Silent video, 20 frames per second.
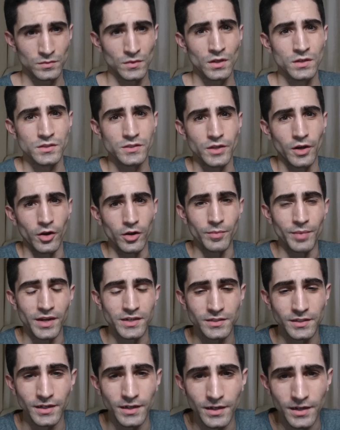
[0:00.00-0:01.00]
So you
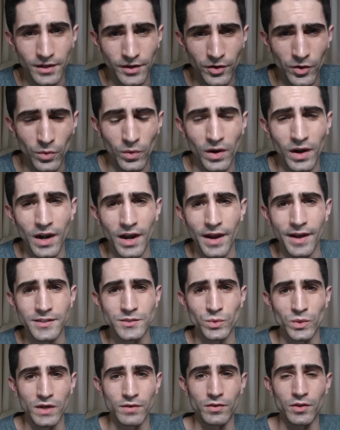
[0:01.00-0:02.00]
basically need to continue to wear hats
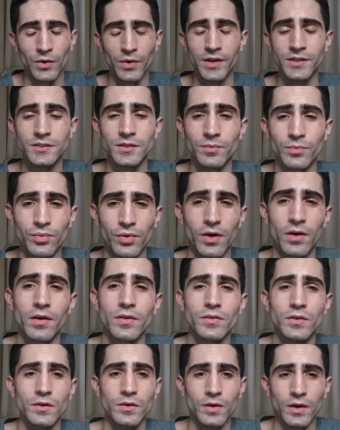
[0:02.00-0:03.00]
whenever there isn't product
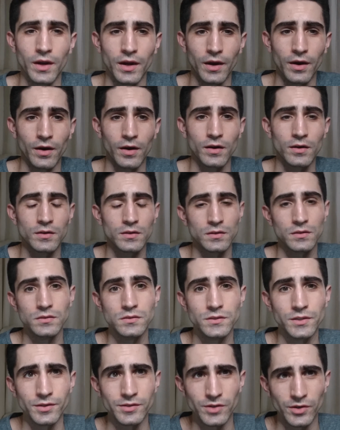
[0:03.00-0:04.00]
in your hair
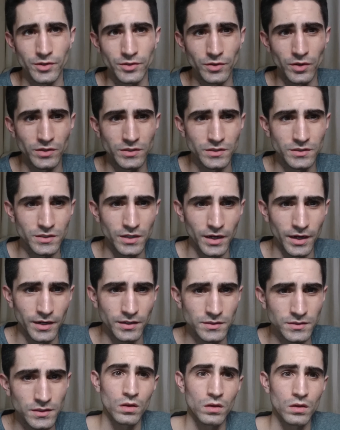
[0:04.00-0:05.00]
until you start to notice a
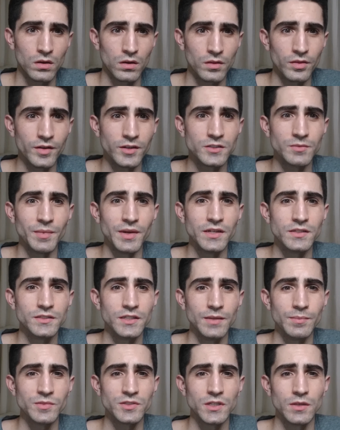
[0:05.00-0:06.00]
change. This may
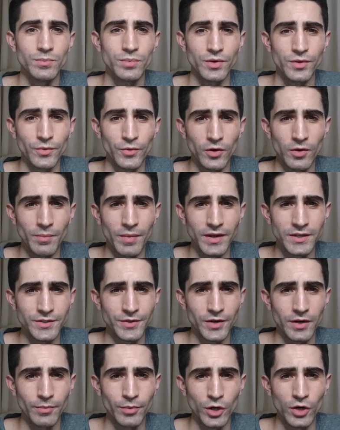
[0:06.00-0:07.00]
seem simple and
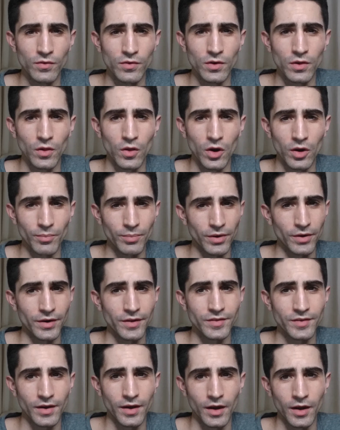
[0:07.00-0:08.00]
rudimentary, but over a long period of
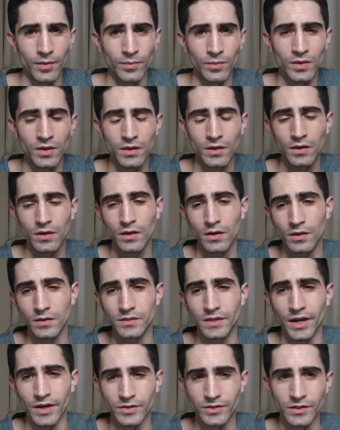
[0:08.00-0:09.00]
time, this
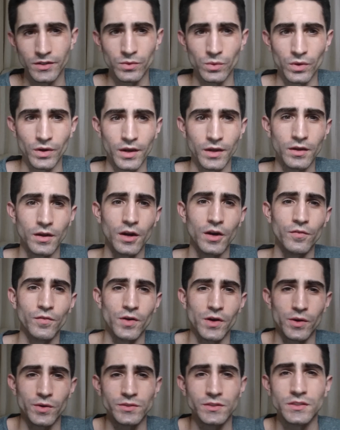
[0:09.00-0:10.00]
actually will get your hair
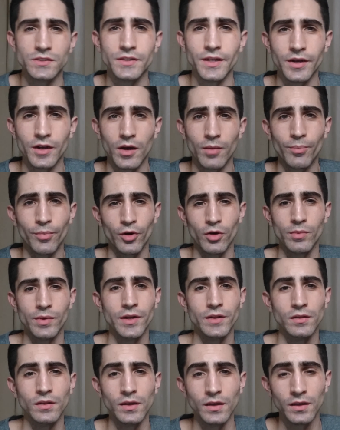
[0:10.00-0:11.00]
follicles to stay up
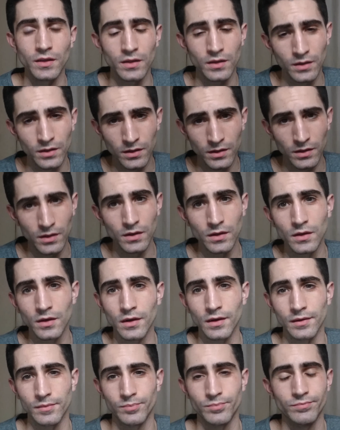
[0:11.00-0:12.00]
permanently,
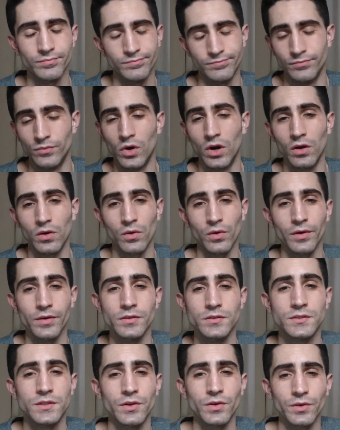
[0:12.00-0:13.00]
or
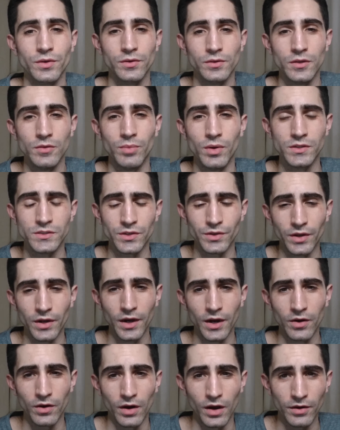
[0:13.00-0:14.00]
until you buzz all your
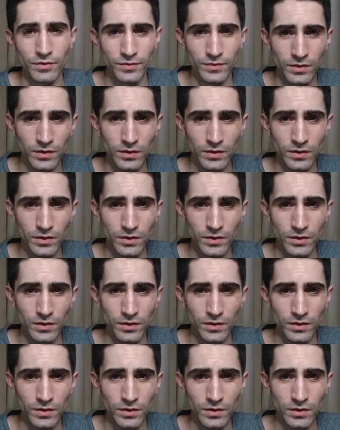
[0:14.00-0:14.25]
hair off.